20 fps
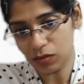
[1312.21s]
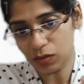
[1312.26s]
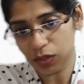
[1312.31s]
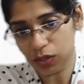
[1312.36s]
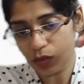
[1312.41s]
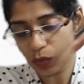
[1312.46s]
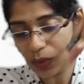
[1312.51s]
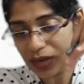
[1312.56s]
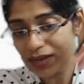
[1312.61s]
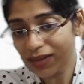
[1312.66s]
you know,
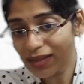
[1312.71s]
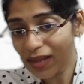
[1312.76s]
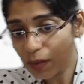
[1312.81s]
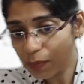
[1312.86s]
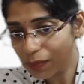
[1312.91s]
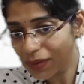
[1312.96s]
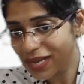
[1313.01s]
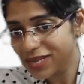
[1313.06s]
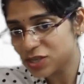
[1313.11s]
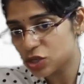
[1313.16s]
when they are
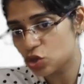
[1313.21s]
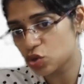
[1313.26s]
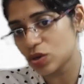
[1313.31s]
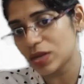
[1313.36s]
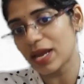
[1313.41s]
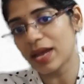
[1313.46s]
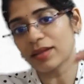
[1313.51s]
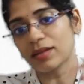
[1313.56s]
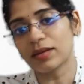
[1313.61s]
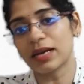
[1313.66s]
placed
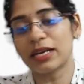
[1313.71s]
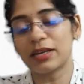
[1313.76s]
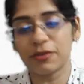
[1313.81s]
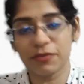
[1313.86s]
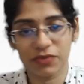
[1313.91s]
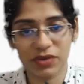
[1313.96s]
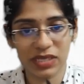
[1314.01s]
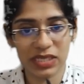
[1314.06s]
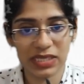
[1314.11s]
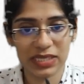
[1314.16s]
together at
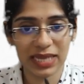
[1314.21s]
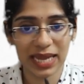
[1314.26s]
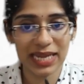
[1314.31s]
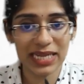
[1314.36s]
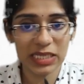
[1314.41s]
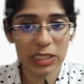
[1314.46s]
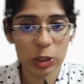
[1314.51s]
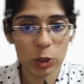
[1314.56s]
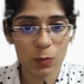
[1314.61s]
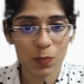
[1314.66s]
different
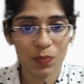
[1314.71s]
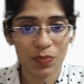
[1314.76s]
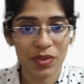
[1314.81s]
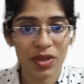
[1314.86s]
sites,